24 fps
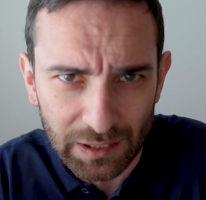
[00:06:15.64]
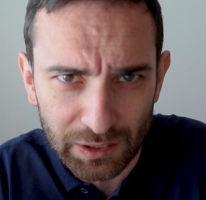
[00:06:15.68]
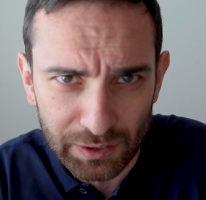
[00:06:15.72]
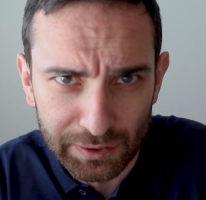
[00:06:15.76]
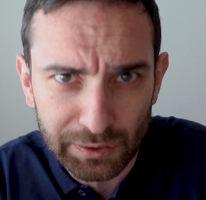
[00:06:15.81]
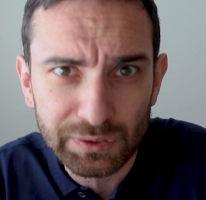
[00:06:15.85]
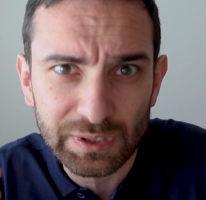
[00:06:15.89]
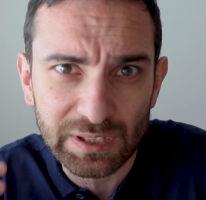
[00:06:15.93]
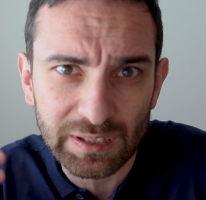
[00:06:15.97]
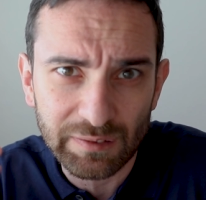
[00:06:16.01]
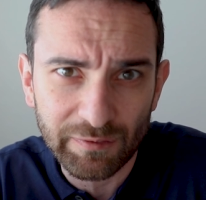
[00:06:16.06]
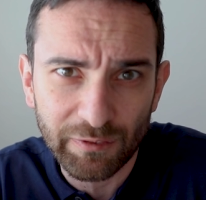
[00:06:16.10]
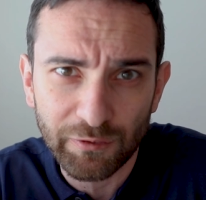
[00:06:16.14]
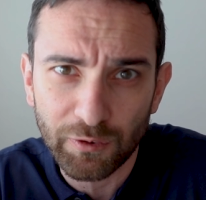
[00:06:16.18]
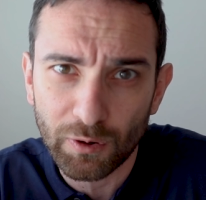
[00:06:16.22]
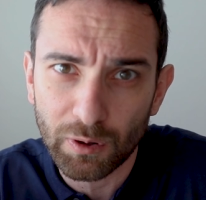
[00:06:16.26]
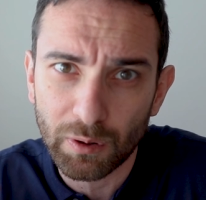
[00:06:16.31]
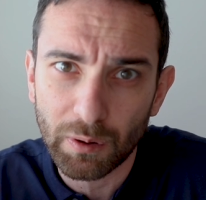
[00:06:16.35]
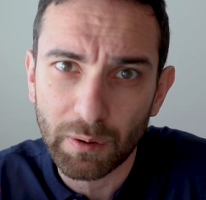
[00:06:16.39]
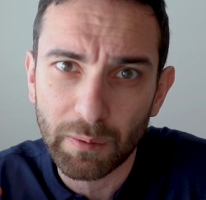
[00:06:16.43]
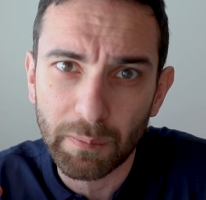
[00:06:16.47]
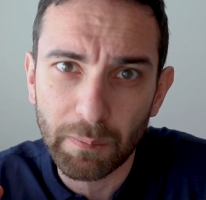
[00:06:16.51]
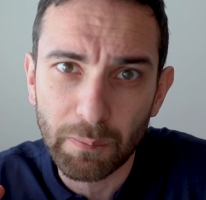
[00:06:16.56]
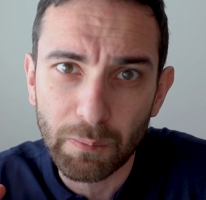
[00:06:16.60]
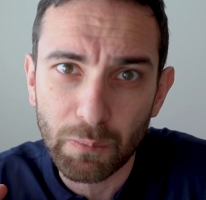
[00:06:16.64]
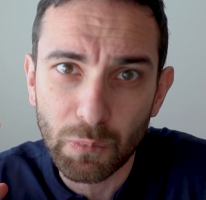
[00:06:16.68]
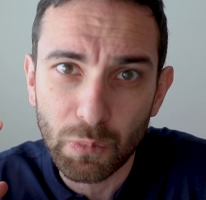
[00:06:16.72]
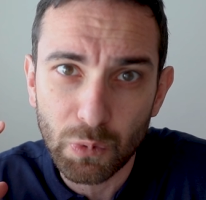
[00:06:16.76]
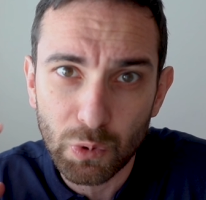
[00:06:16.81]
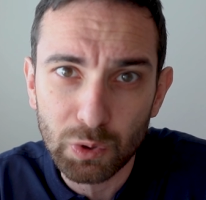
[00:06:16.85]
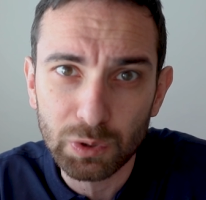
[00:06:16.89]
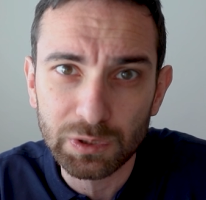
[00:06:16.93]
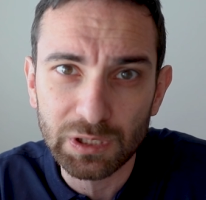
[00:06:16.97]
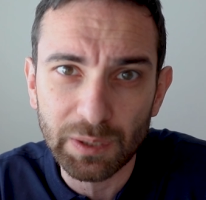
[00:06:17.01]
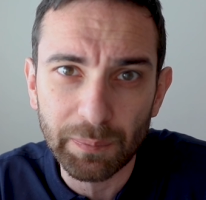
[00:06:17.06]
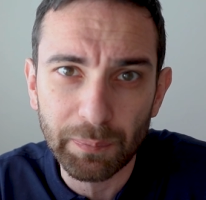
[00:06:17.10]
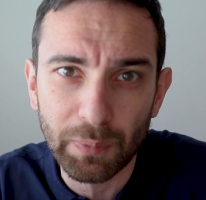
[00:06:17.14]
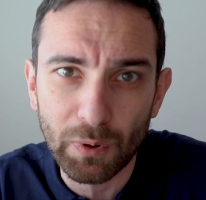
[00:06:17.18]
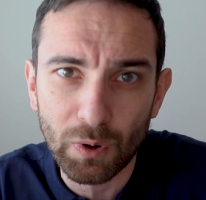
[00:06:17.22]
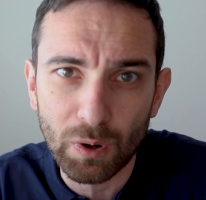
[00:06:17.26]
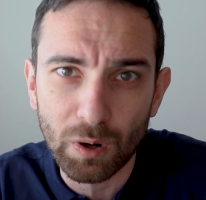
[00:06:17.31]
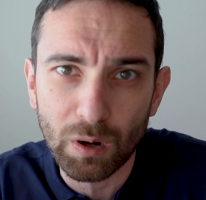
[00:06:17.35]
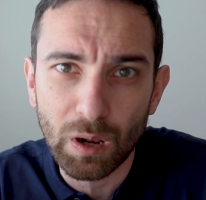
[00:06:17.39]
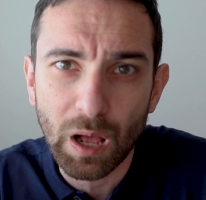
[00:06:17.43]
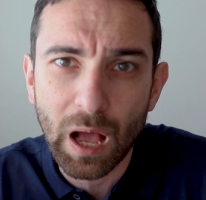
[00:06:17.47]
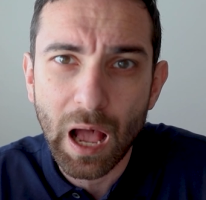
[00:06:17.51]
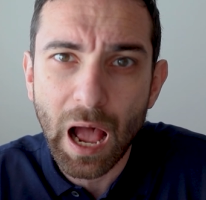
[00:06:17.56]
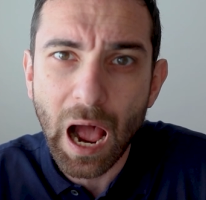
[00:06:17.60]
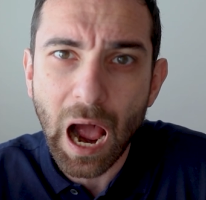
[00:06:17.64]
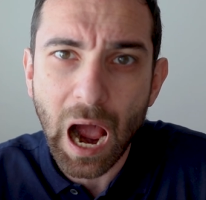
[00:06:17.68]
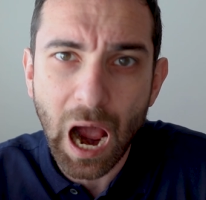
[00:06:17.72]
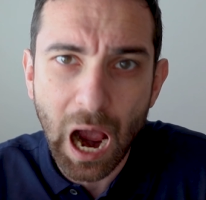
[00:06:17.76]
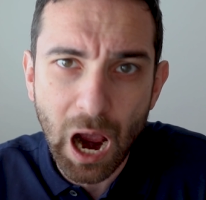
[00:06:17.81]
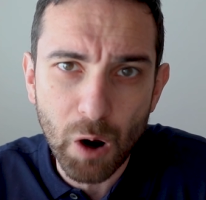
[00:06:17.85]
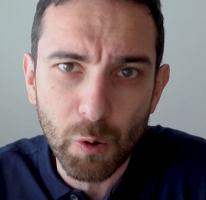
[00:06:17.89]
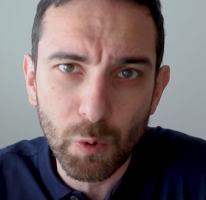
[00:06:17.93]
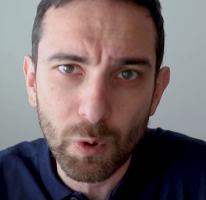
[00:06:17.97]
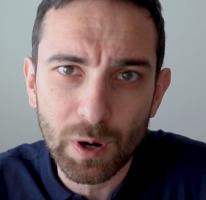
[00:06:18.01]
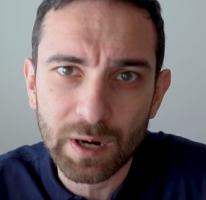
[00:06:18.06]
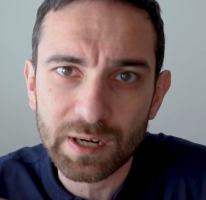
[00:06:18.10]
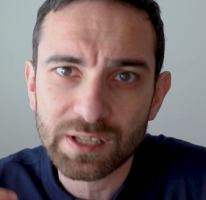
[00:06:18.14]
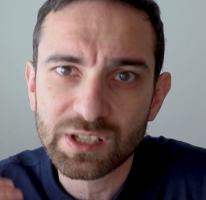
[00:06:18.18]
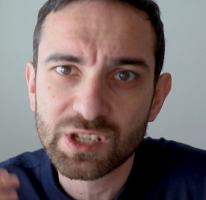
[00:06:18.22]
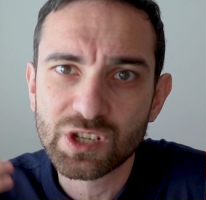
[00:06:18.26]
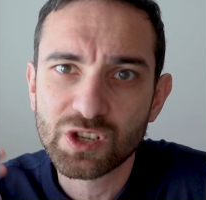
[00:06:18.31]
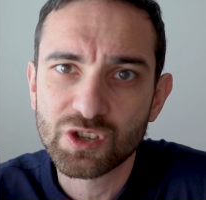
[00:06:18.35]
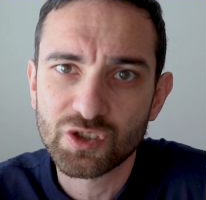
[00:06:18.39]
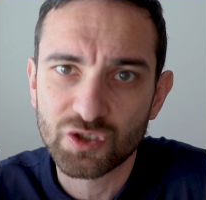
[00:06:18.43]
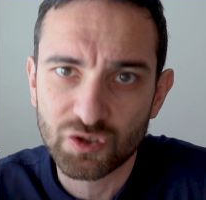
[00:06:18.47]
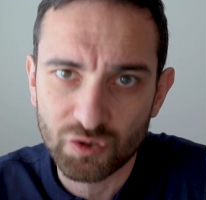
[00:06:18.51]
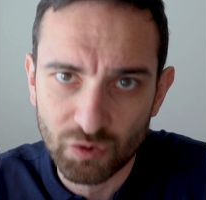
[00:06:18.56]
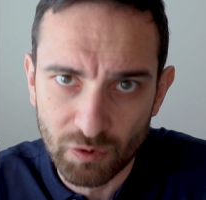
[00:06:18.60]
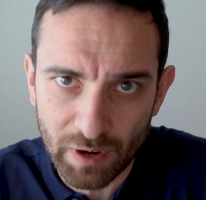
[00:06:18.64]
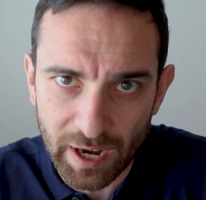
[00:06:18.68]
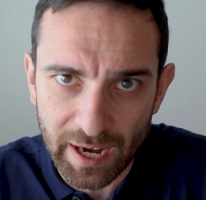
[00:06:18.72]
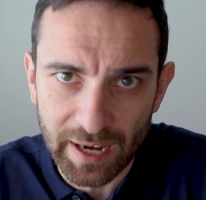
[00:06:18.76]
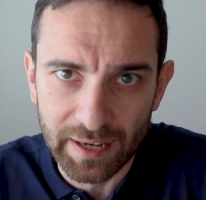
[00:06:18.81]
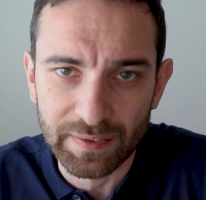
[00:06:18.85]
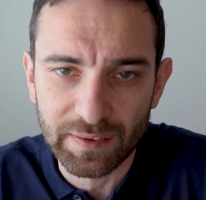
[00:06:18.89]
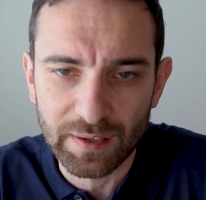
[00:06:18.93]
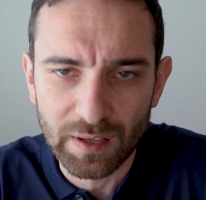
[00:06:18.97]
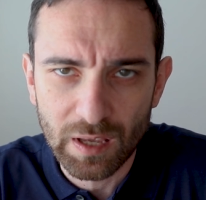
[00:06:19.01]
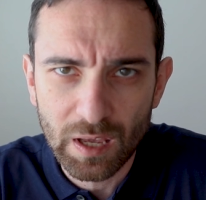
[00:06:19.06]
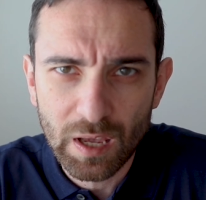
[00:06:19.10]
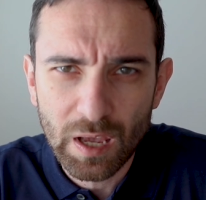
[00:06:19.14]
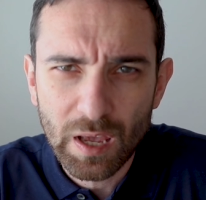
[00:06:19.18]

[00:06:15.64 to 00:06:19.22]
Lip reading: using for multiple hours straight.